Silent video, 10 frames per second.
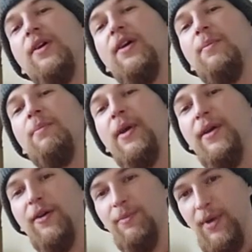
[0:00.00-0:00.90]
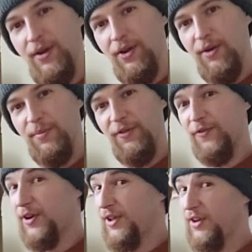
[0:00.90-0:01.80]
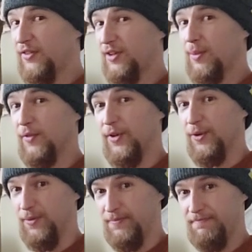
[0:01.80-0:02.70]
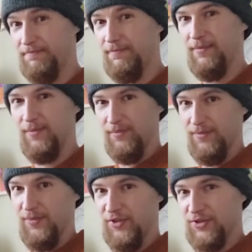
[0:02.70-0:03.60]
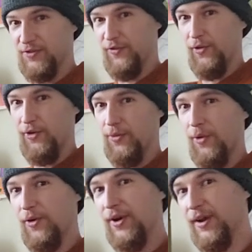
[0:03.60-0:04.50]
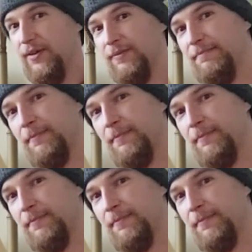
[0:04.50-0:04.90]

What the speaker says: It may or may not be funny to some of you. Just a forewarning.